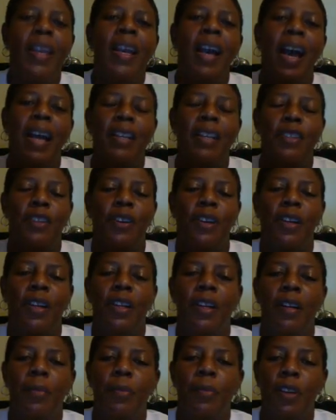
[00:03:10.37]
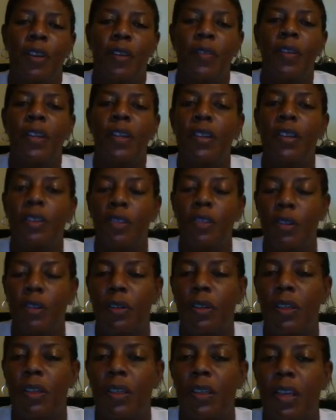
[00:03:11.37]
I started observing the
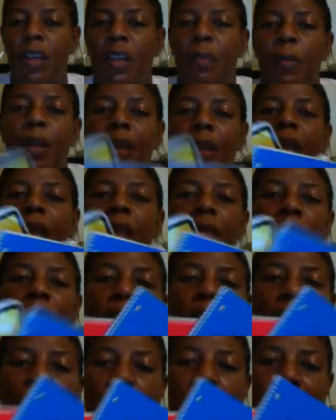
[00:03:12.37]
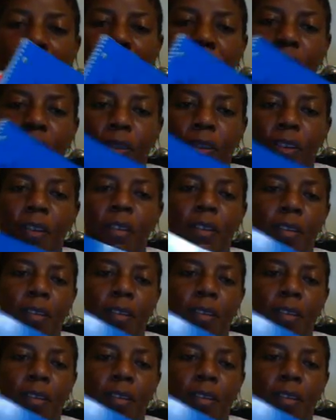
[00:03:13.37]
students in the beginning of the semester.